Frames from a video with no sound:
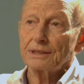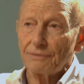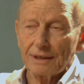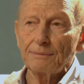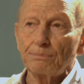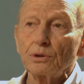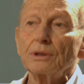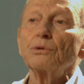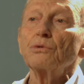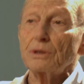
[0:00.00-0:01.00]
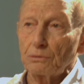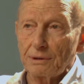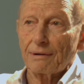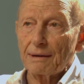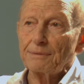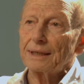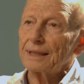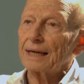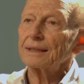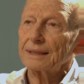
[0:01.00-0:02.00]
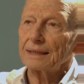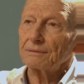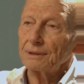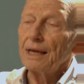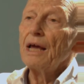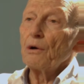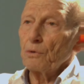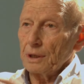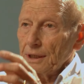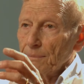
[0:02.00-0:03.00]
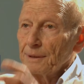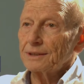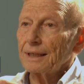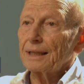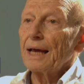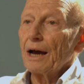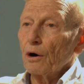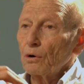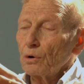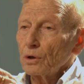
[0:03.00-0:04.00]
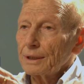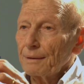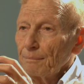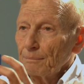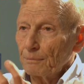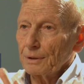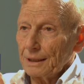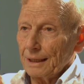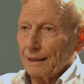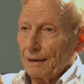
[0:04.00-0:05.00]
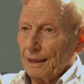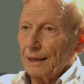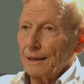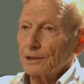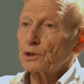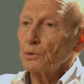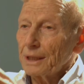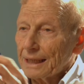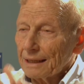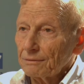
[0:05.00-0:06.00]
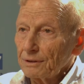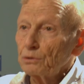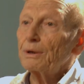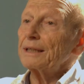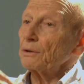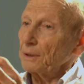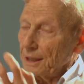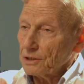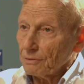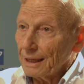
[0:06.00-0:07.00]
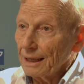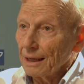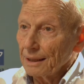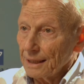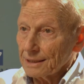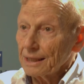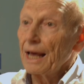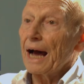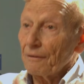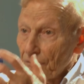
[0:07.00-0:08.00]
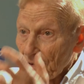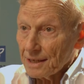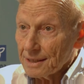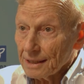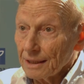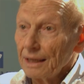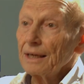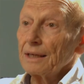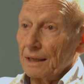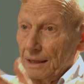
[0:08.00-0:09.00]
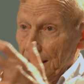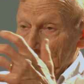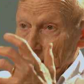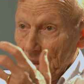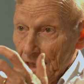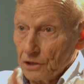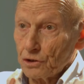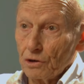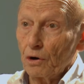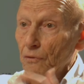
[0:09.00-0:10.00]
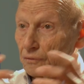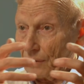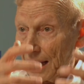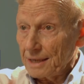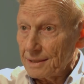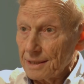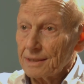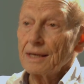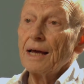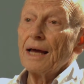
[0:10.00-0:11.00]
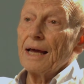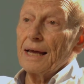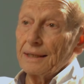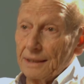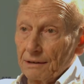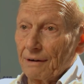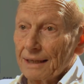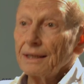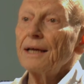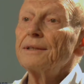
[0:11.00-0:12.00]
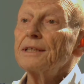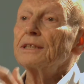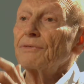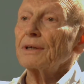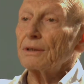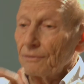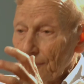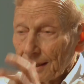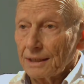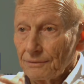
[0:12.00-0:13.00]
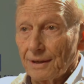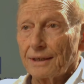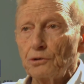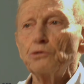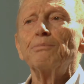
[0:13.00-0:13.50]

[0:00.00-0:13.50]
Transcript: is very important to Saudi Arabia and the other country. It means that all the Sunni country together with Israel, yes, are facing the danger of ISIS and Iran, and this is very, very good.